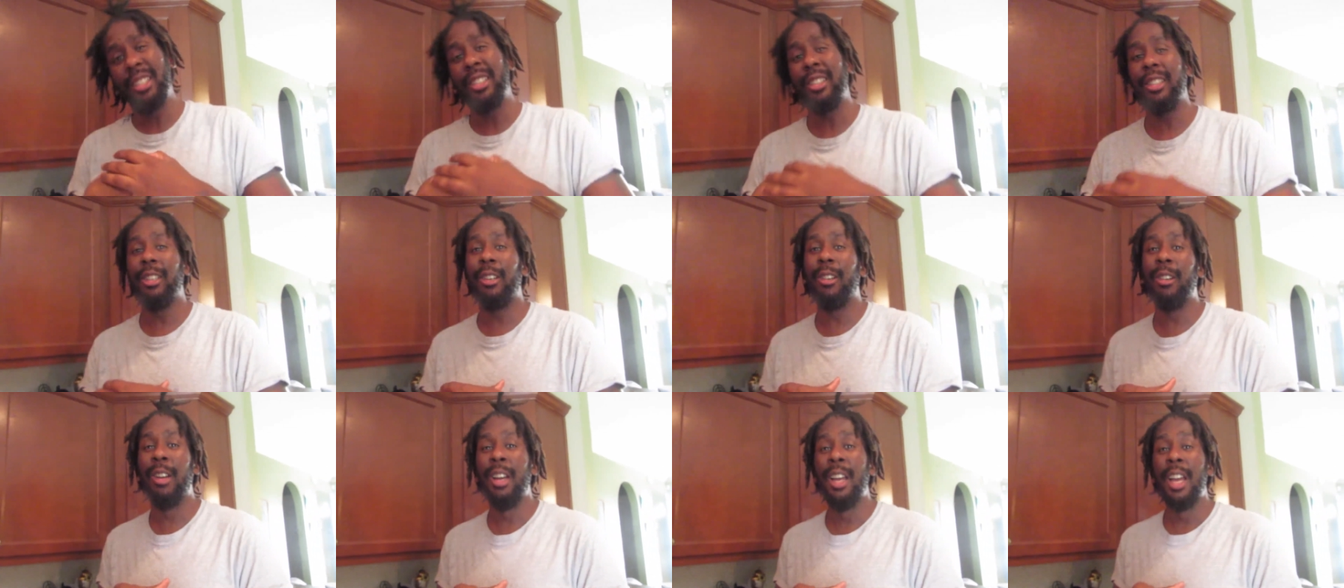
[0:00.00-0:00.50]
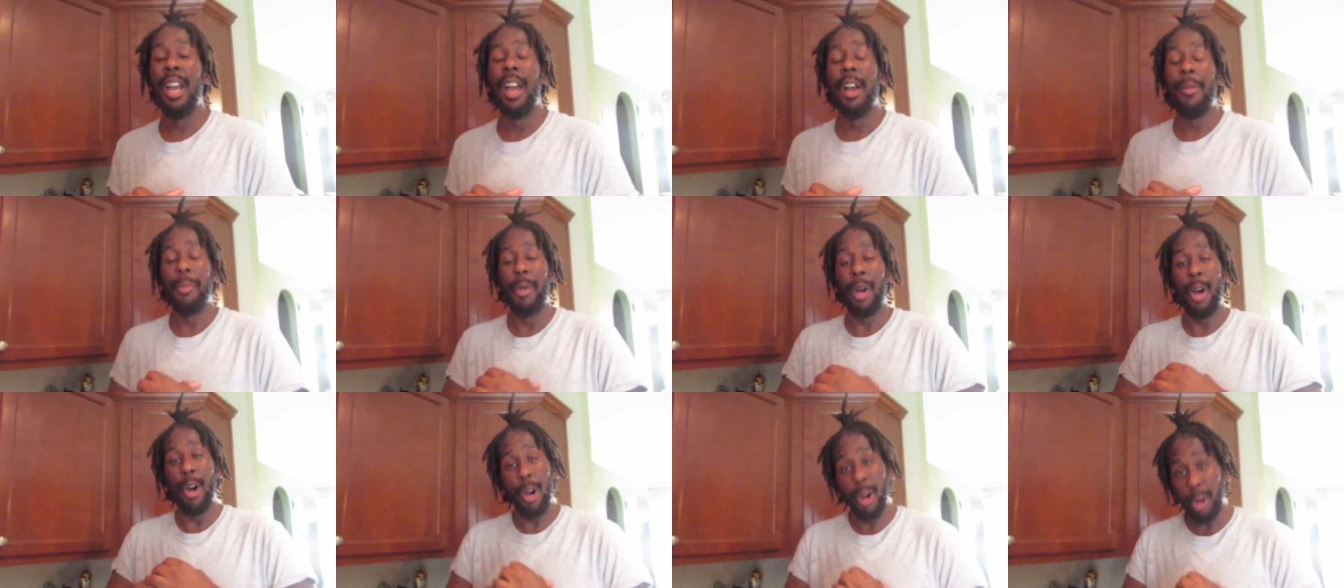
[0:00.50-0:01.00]
So
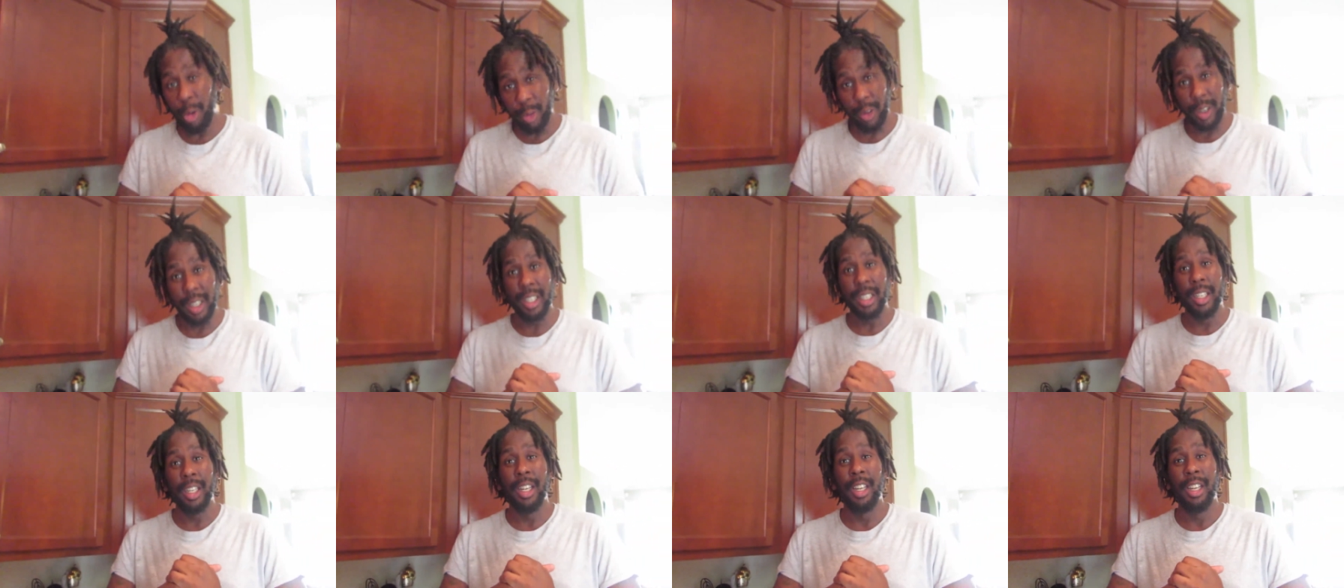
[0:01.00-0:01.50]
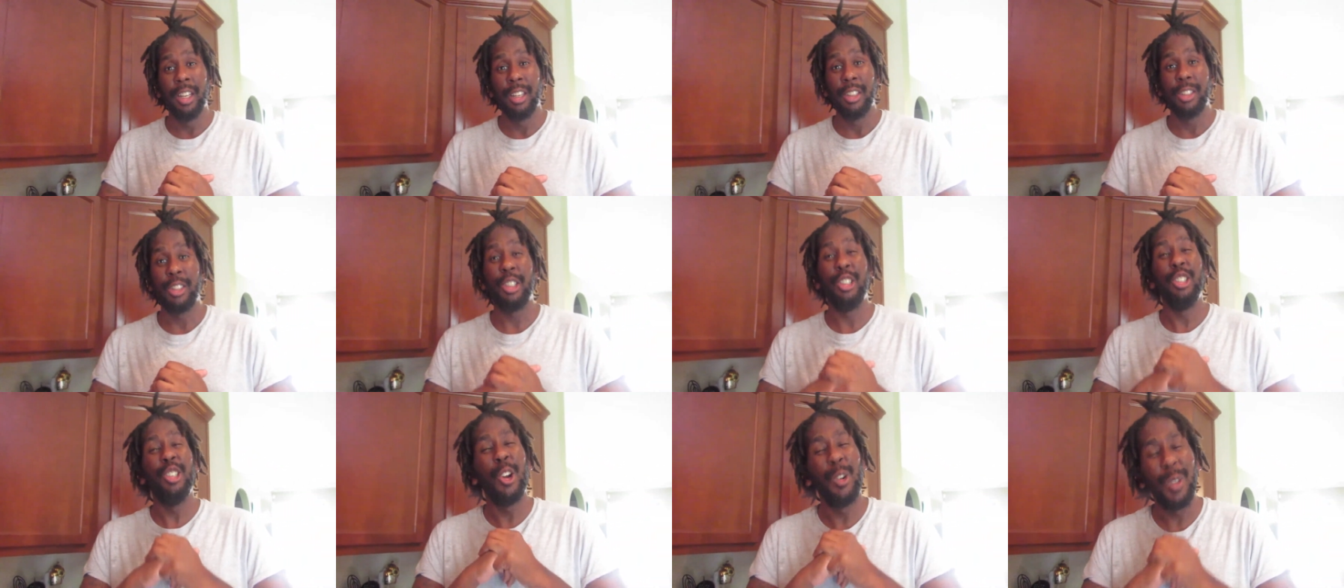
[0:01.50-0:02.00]
hungry,
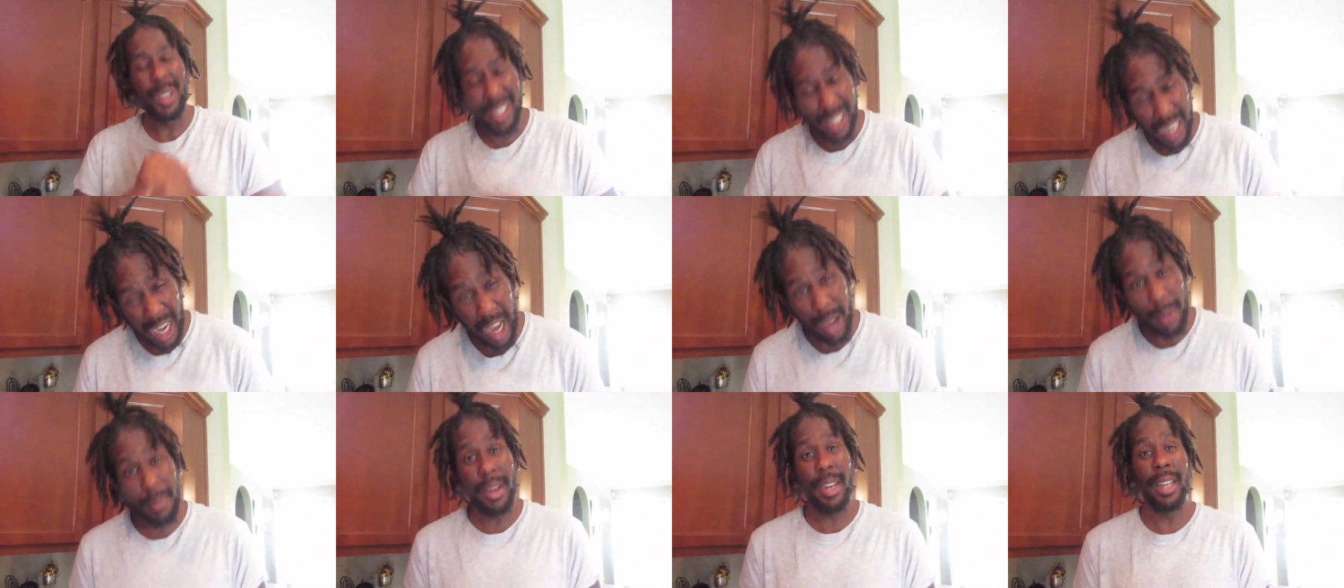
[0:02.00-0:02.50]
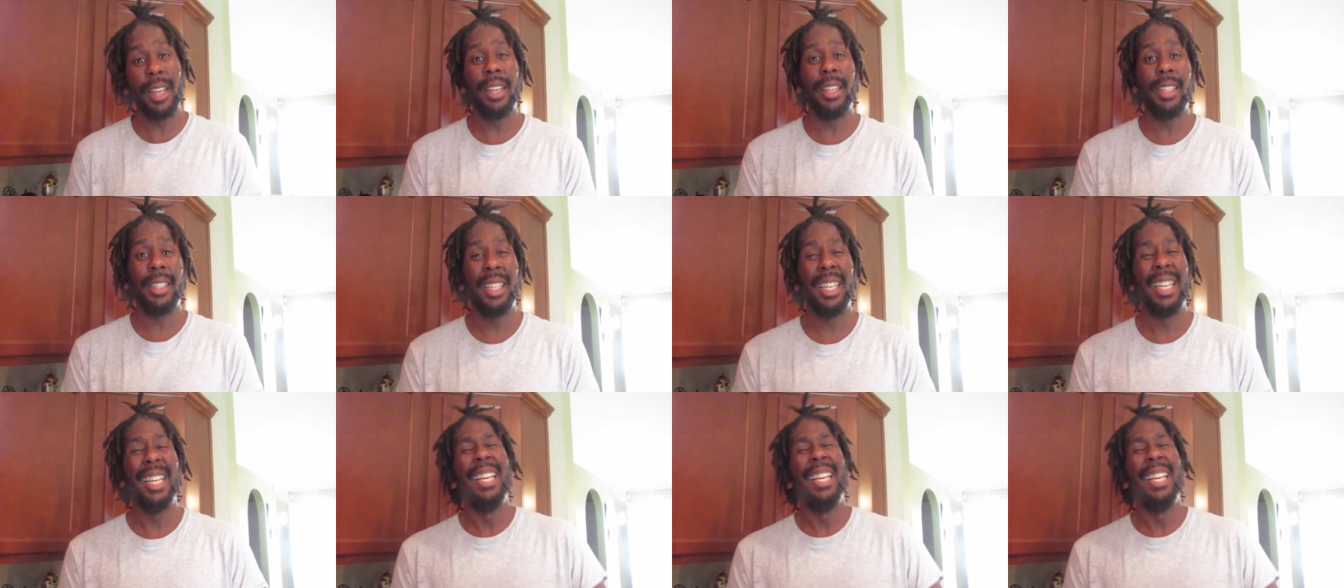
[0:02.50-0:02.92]
so you know what time it is.